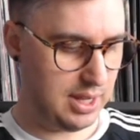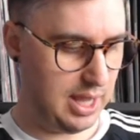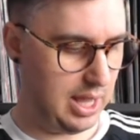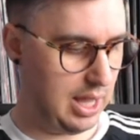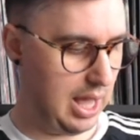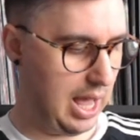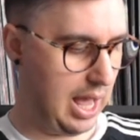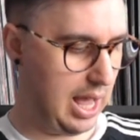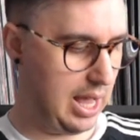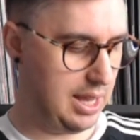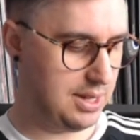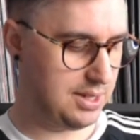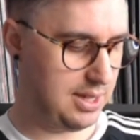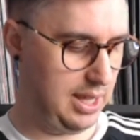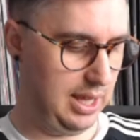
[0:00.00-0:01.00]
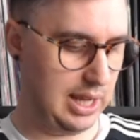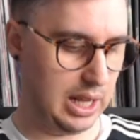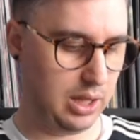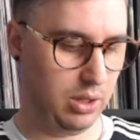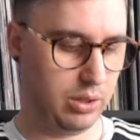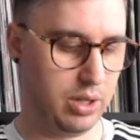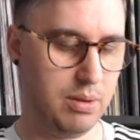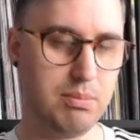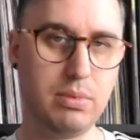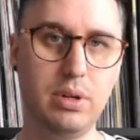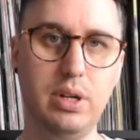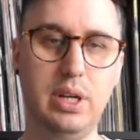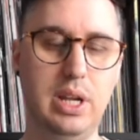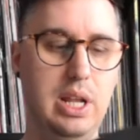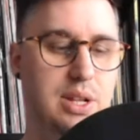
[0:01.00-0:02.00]
it has the catalogue number
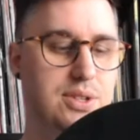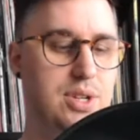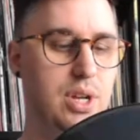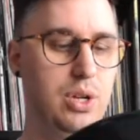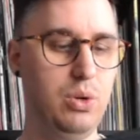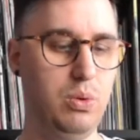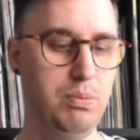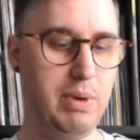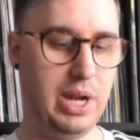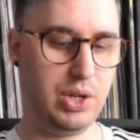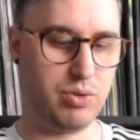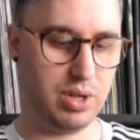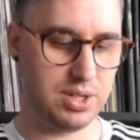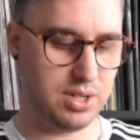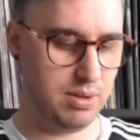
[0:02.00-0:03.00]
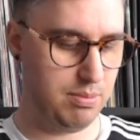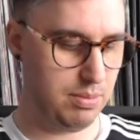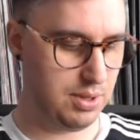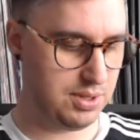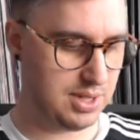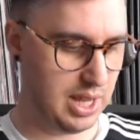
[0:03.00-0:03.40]
and internal matrix numbers.